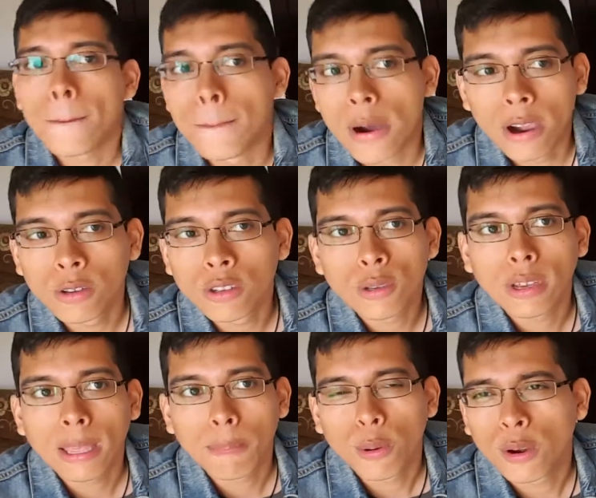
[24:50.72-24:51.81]
but you still get
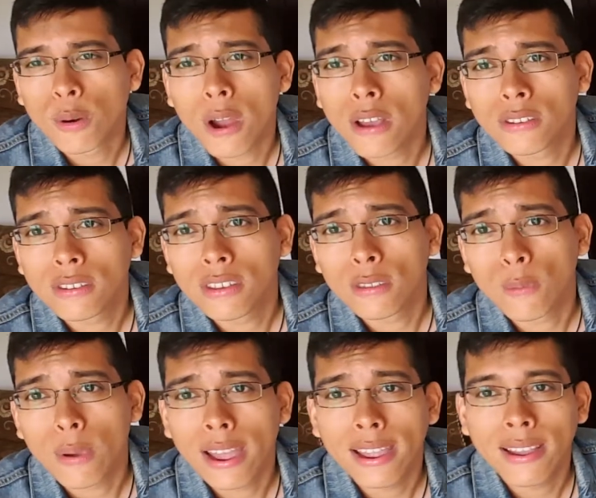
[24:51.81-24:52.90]
that point across either
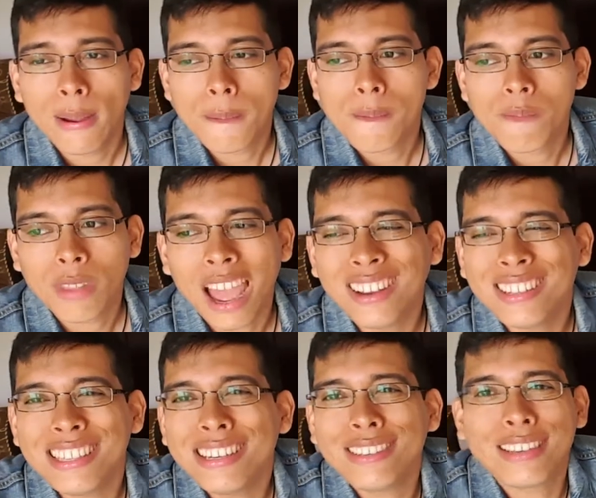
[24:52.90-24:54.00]
way. I just
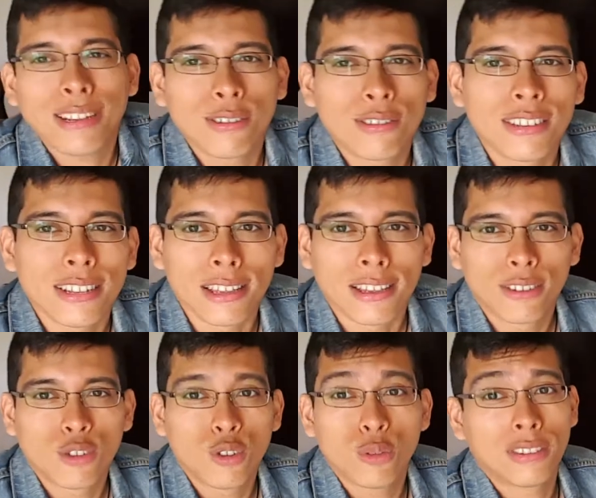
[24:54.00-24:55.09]
think it's kind of silly.
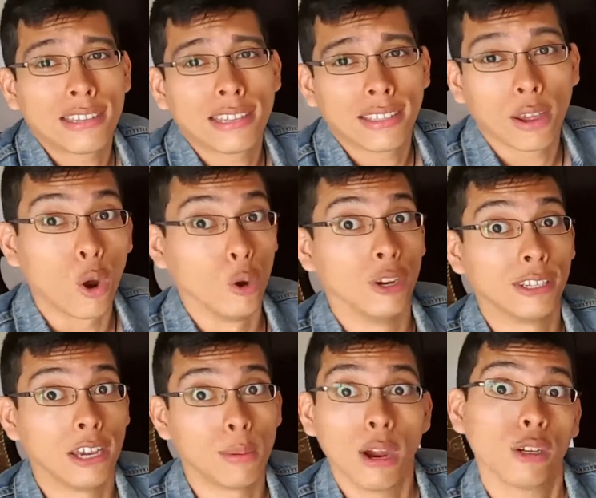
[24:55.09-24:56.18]
It's too silly. The Are You
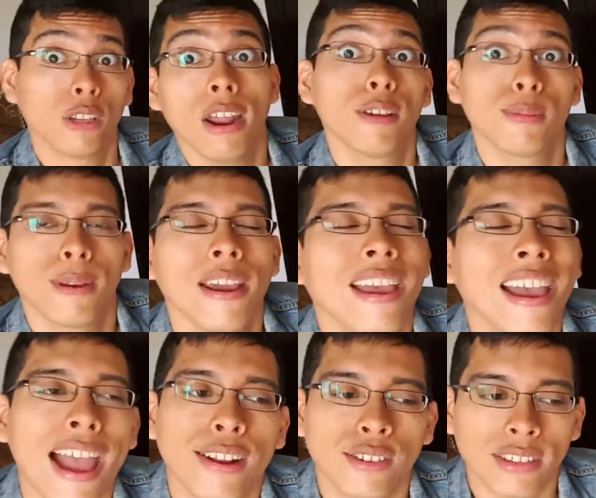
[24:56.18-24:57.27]
Excited? Are You Excited, X-Men?
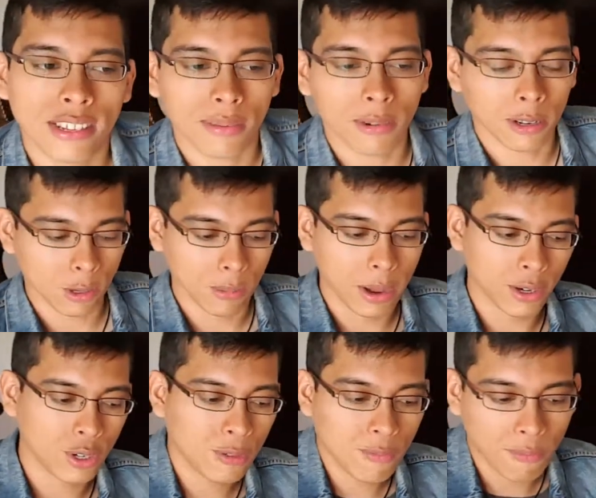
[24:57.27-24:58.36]
It's a little too much
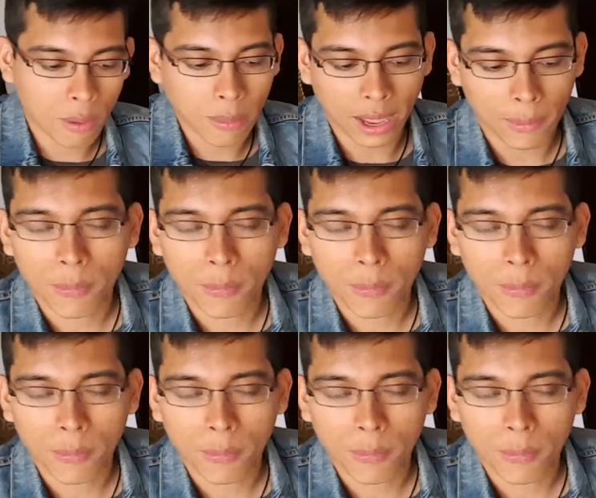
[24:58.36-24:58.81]
for me,